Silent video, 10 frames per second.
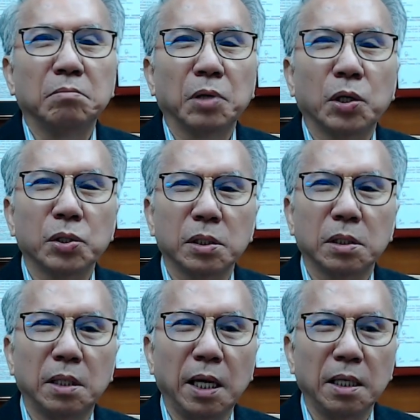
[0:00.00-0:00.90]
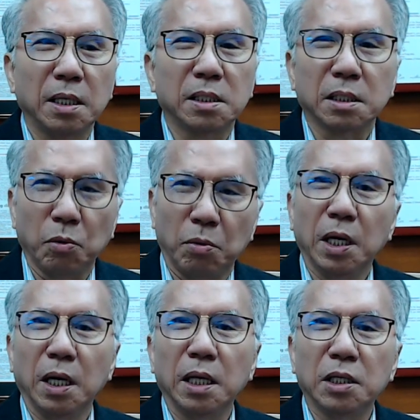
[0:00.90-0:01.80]
because that is the
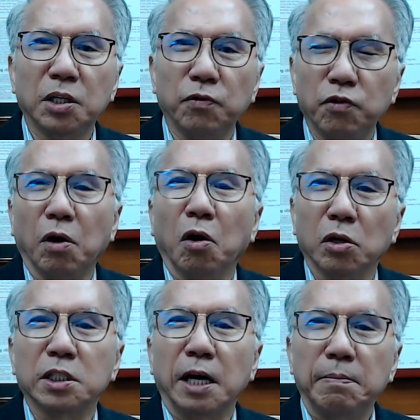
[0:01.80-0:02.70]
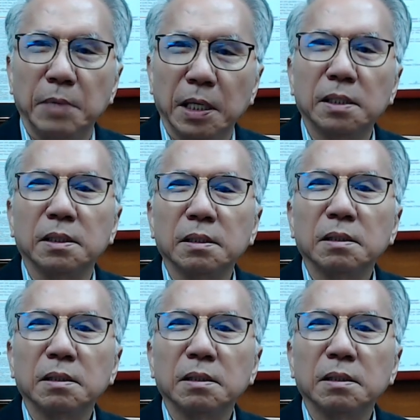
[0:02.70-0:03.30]
one that gives you a lot of stamina.